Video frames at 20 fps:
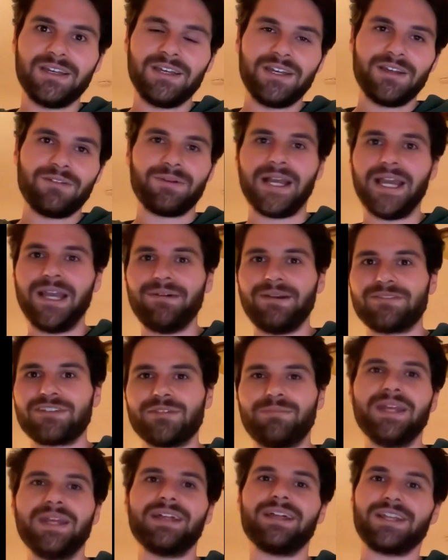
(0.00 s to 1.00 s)
right? We'd just
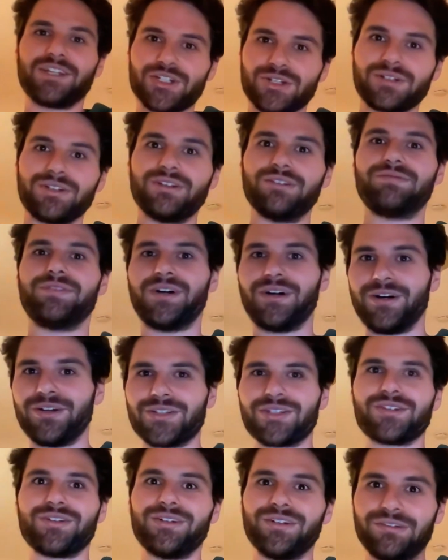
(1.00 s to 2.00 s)
be like true, false,
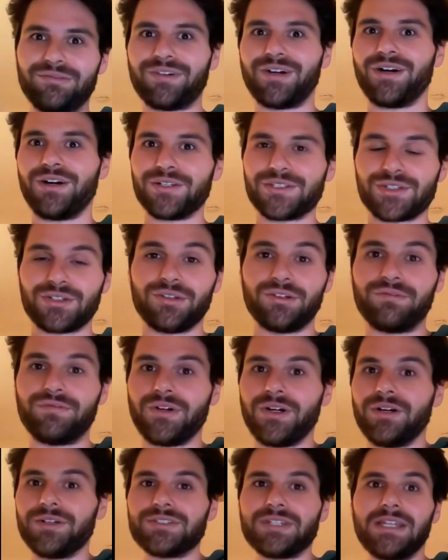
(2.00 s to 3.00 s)
true, false, true,
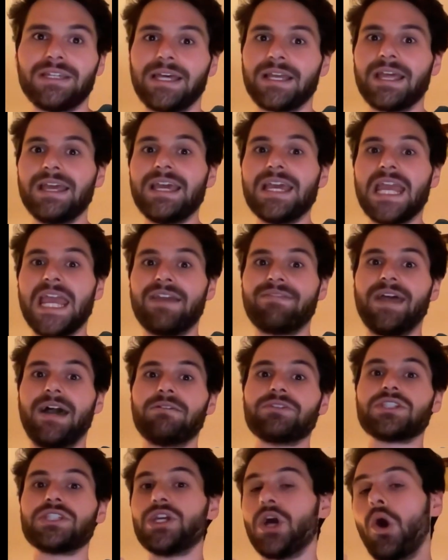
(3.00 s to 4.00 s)
false. And like if that
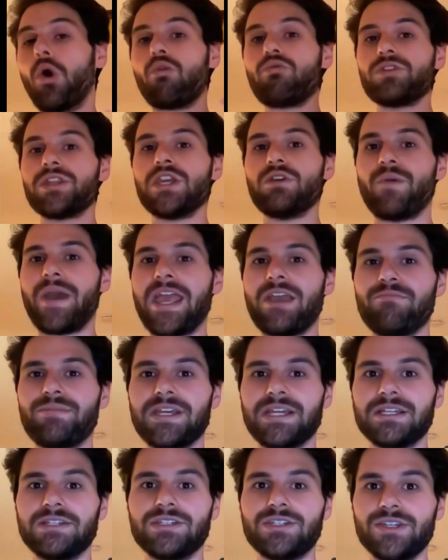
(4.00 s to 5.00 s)
was the only way we
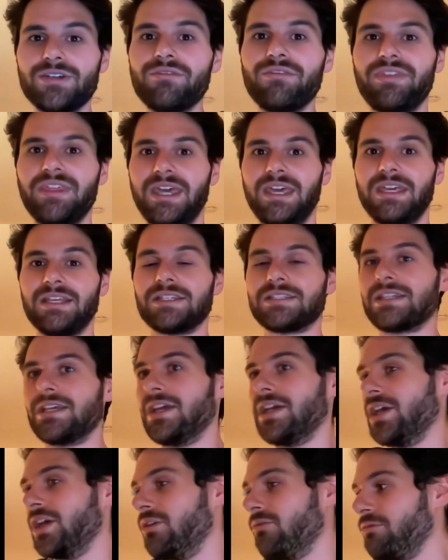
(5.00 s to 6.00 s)
could do things,
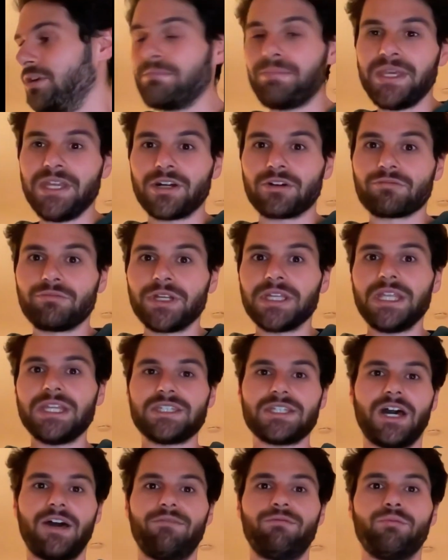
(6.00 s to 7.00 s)
we'd be in a really
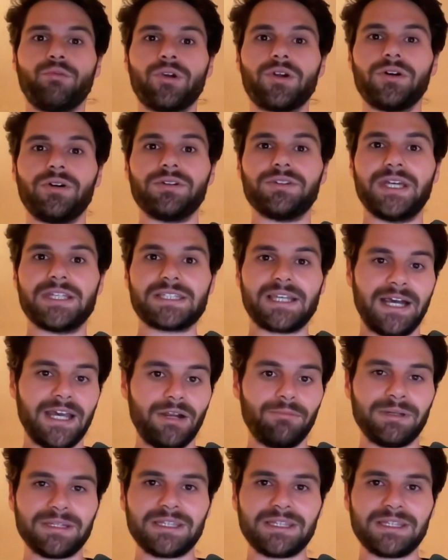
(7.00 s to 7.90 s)
tough world. That's kind of what